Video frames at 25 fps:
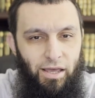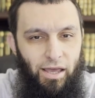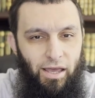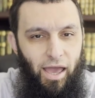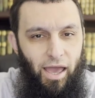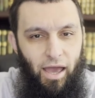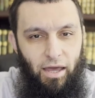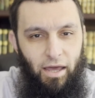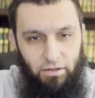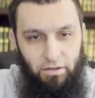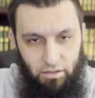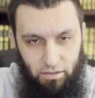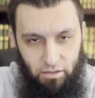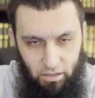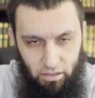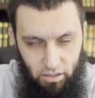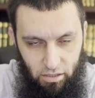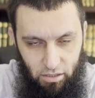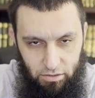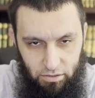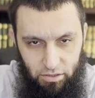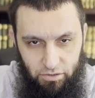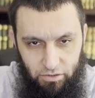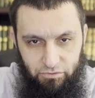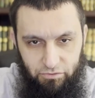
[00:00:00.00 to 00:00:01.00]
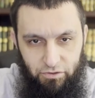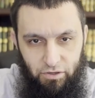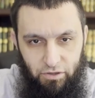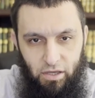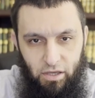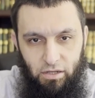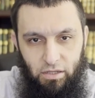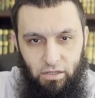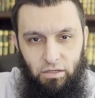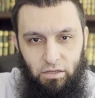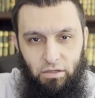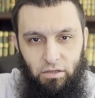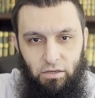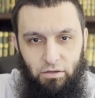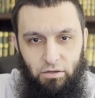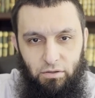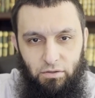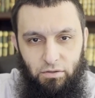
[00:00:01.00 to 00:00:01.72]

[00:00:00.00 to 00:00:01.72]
and alleviating